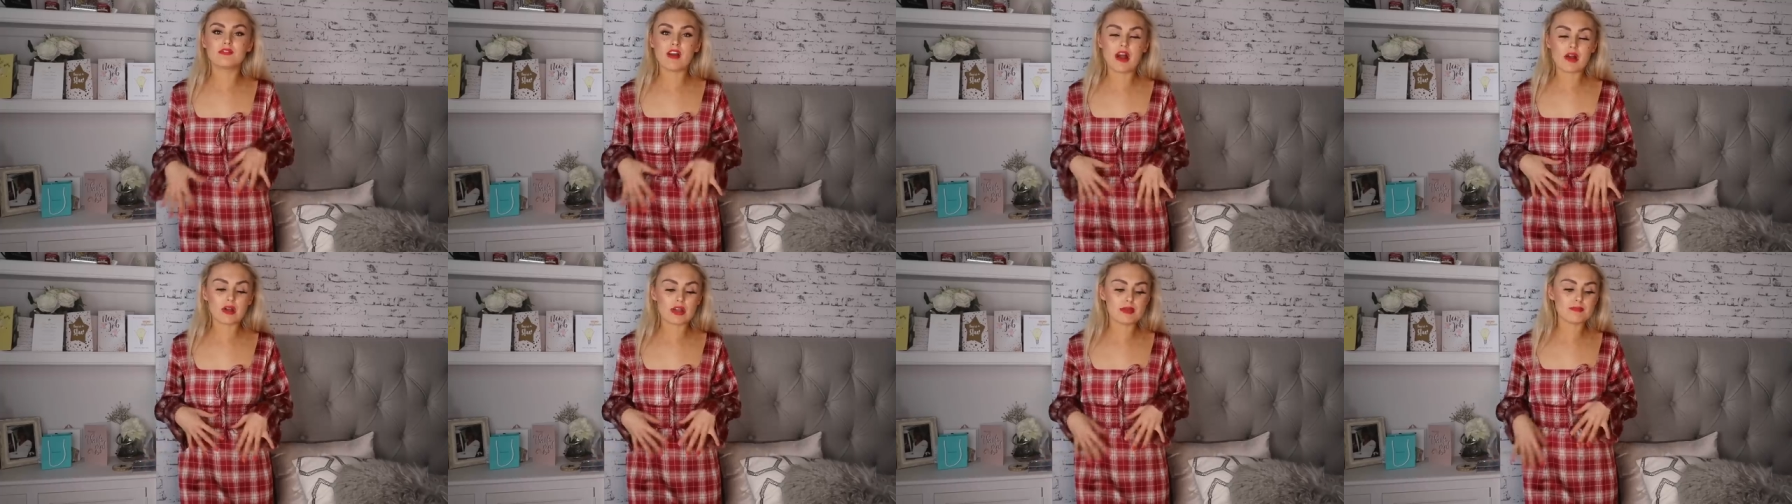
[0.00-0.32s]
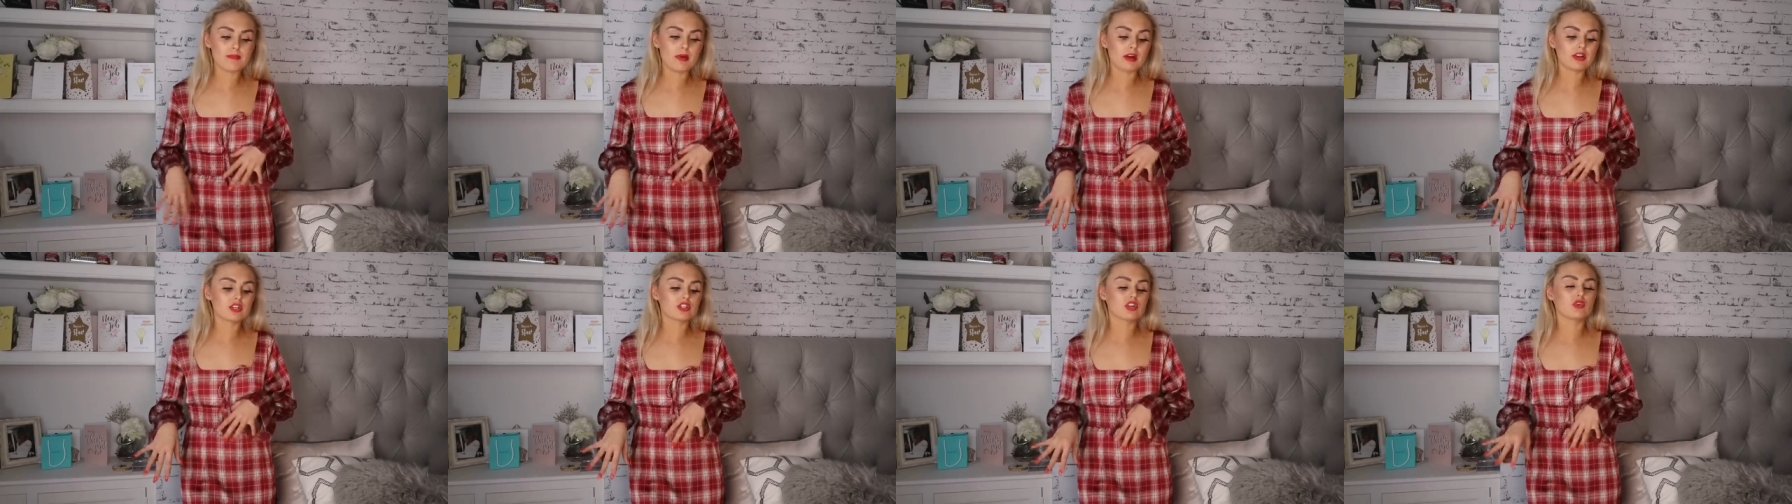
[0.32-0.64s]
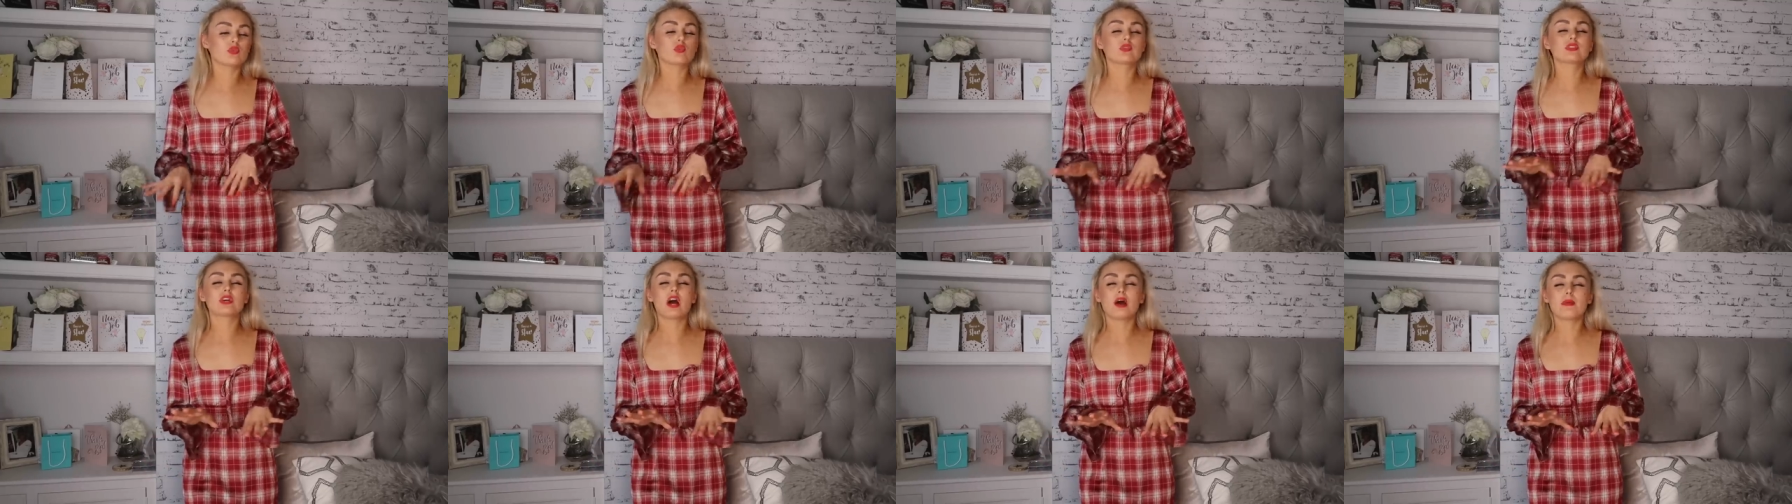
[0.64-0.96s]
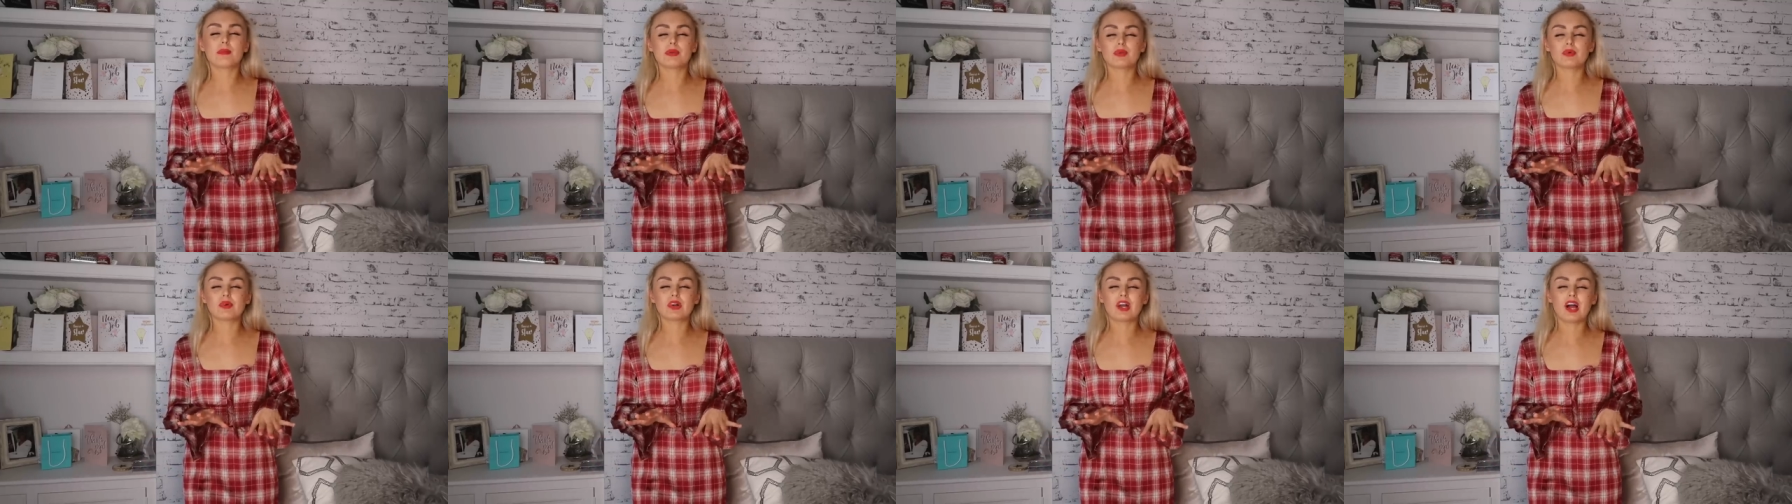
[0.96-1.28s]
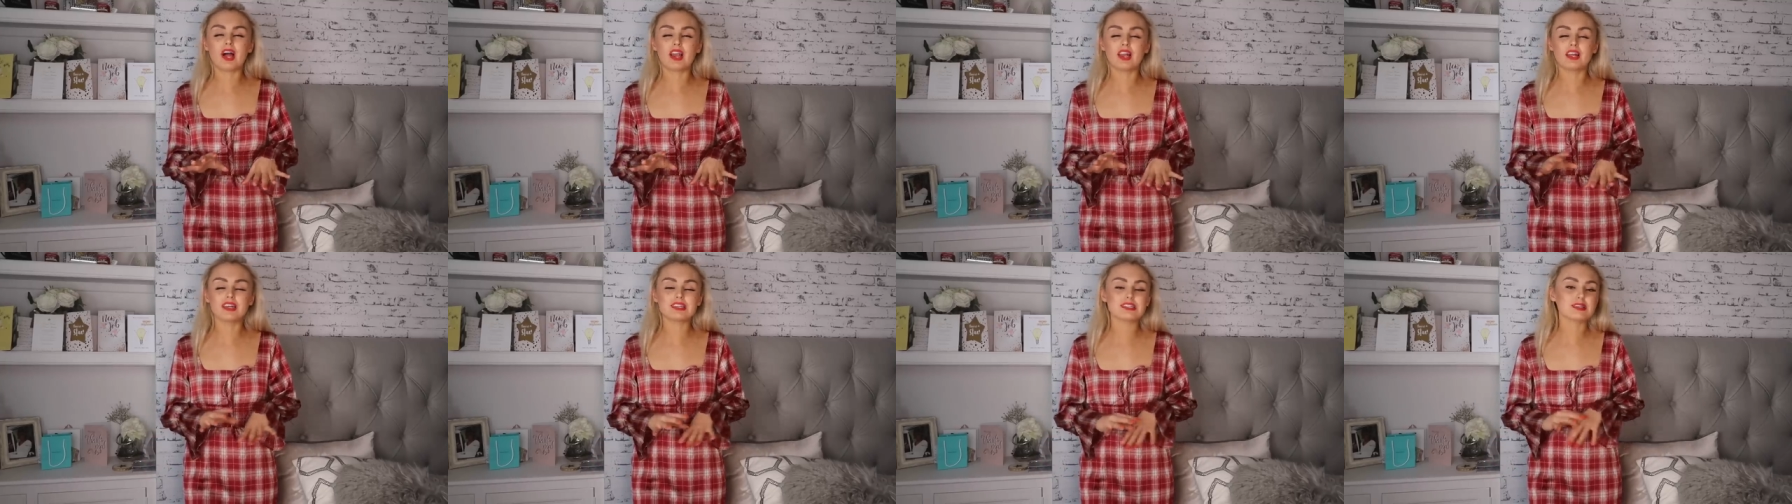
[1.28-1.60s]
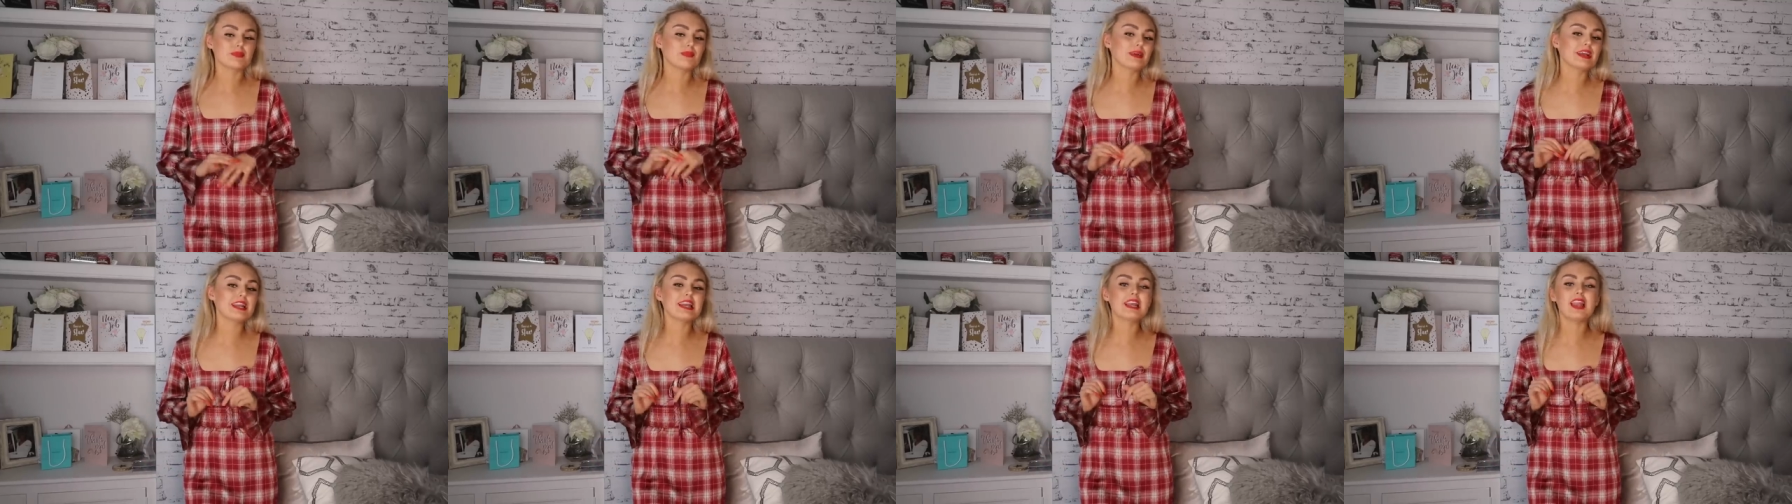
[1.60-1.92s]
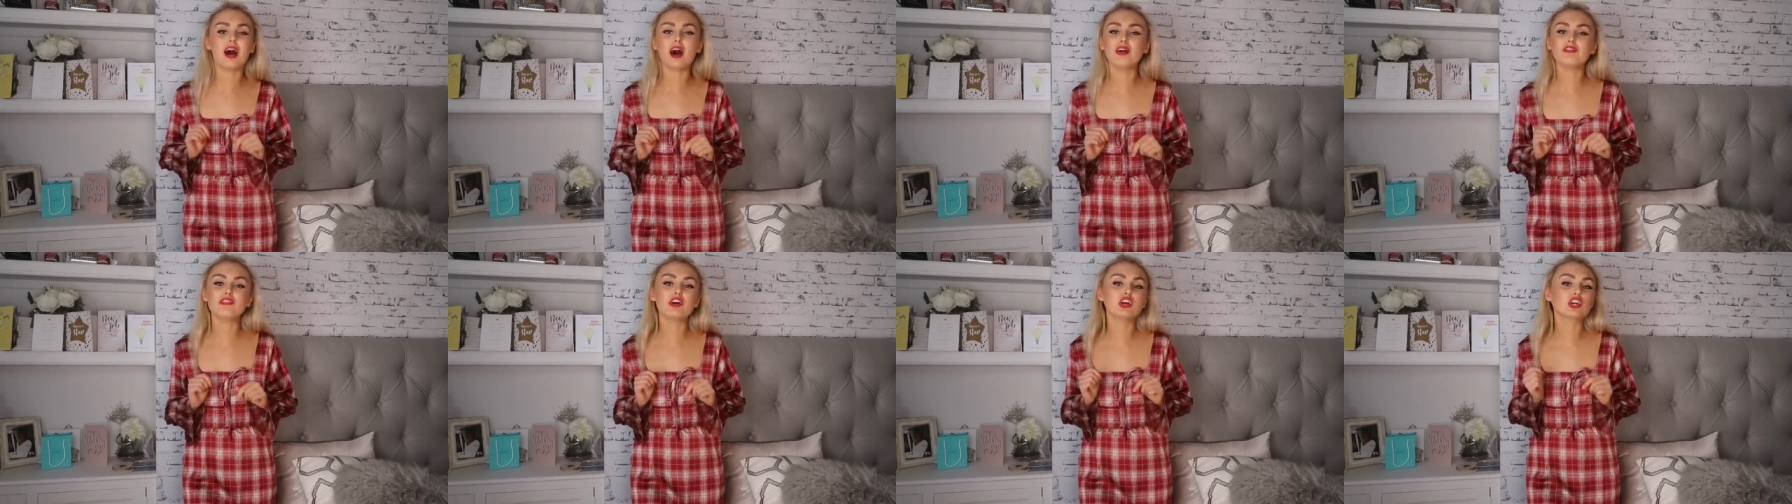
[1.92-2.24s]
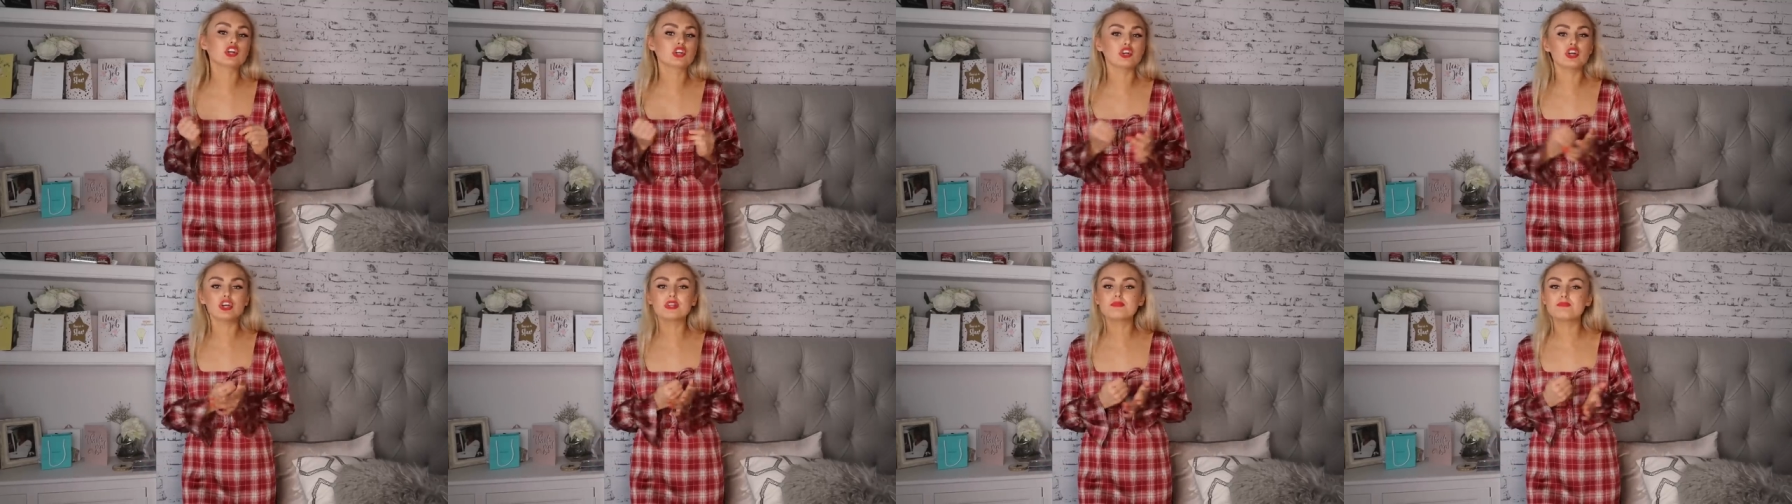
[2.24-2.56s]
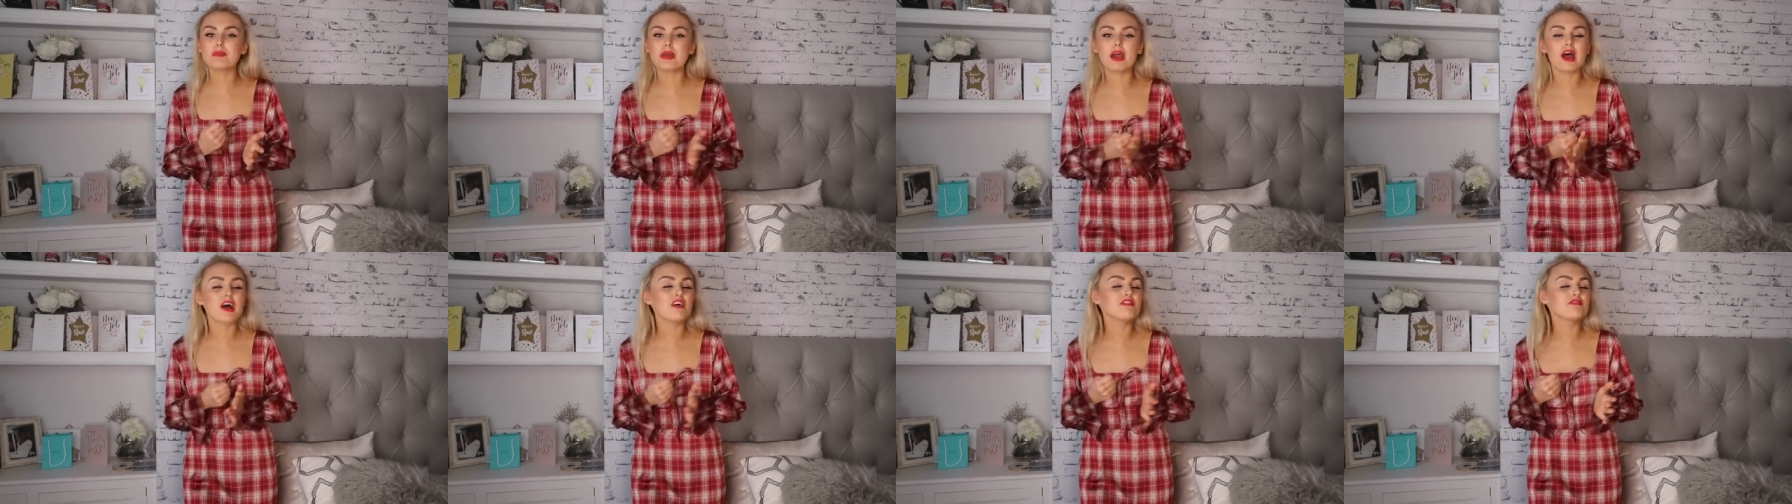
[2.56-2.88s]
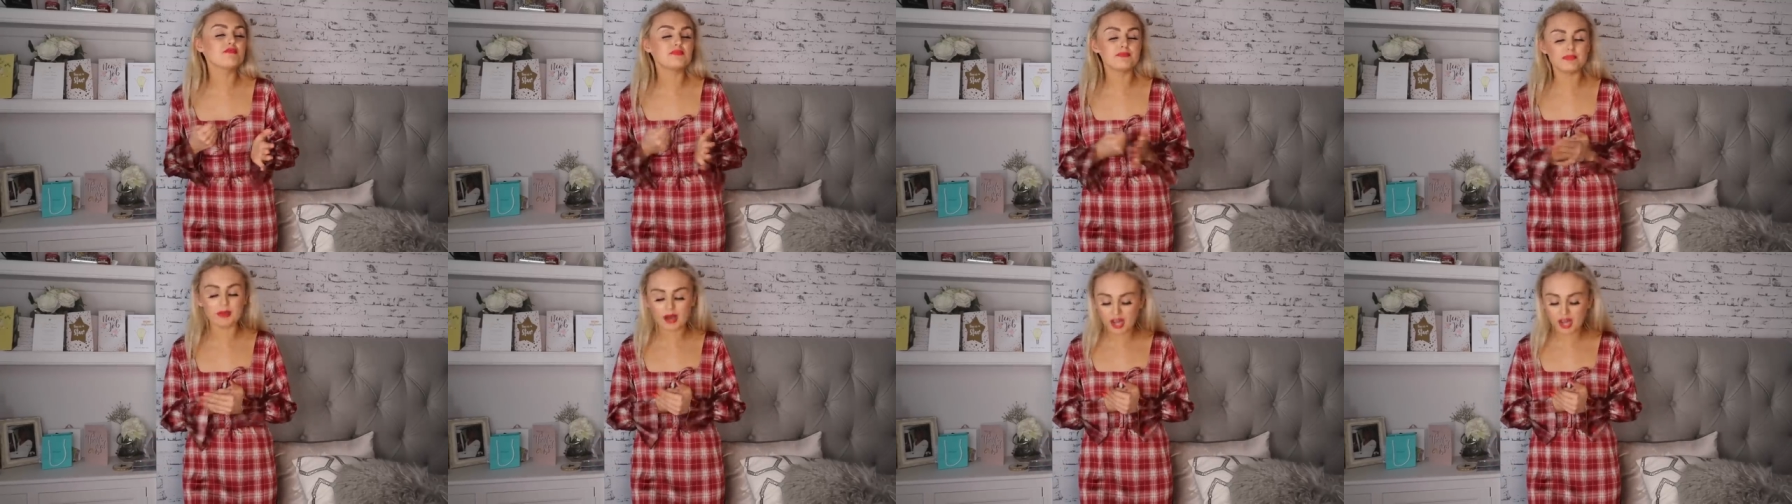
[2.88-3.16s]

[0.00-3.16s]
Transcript: very much autumnal colours. We love a good bit of